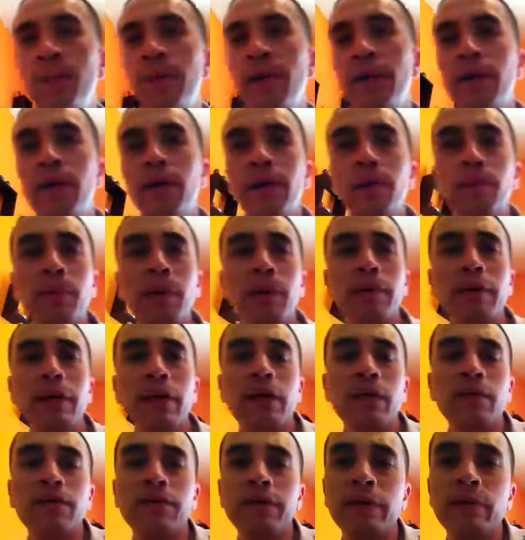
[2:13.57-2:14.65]
there. I probably
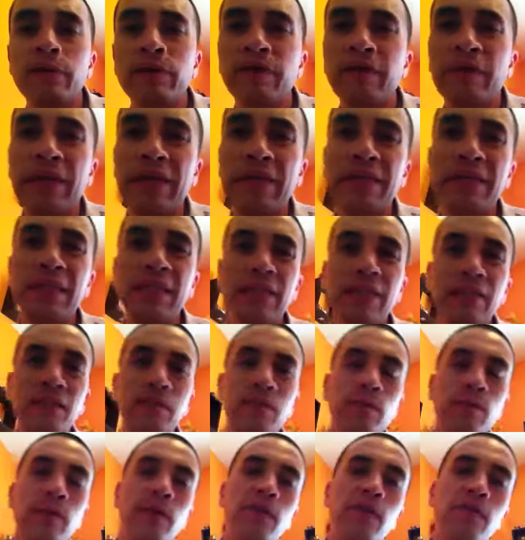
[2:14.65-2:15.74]
have anywhere from like 10 to
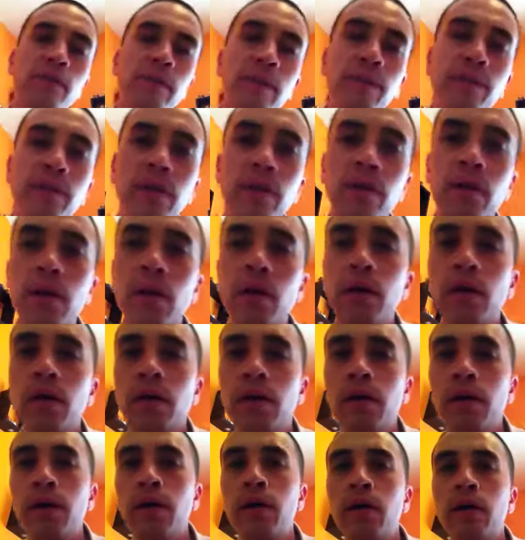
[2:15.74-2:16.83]
12 maybe
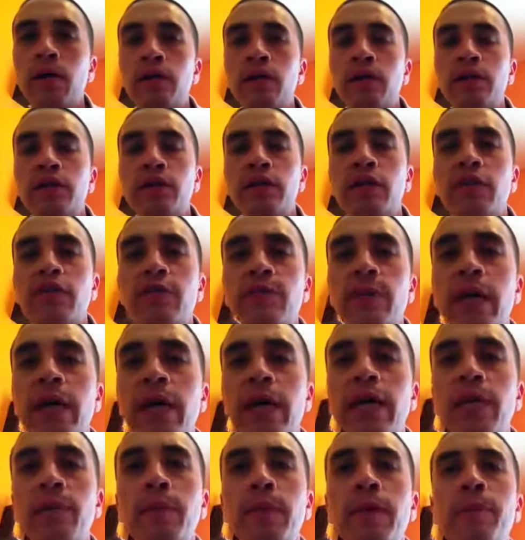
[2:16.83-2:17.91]
on the shelf
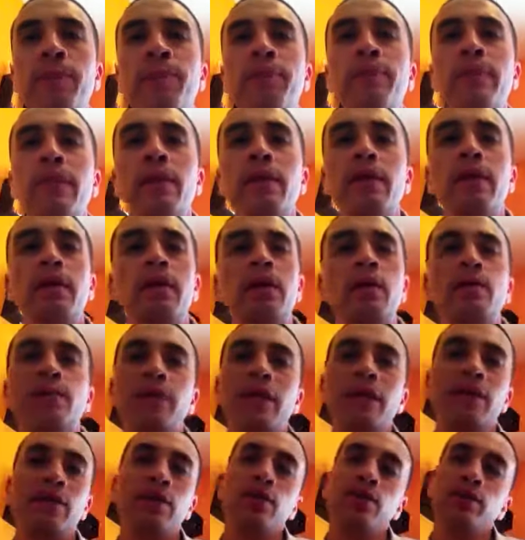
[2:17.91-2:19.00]
behind me, not
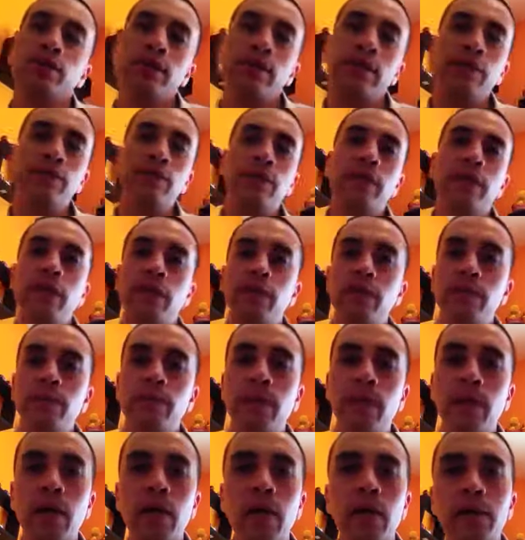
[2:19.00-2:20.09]
including everything else in
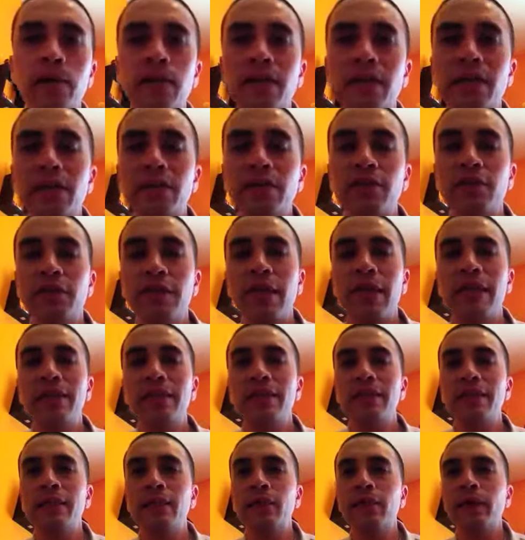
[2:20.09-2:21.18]
my closet that y'all can't
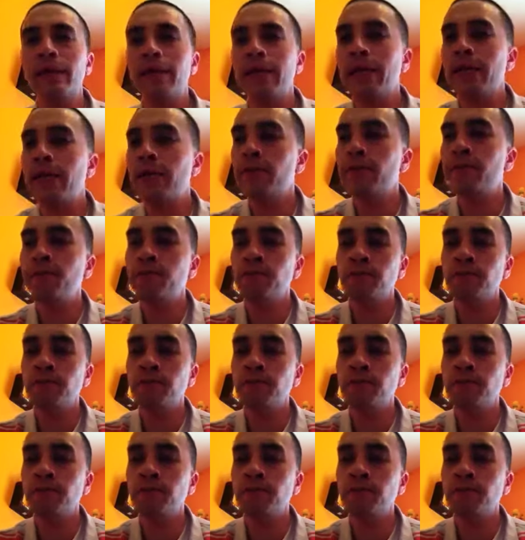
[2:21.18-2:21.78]
see right now.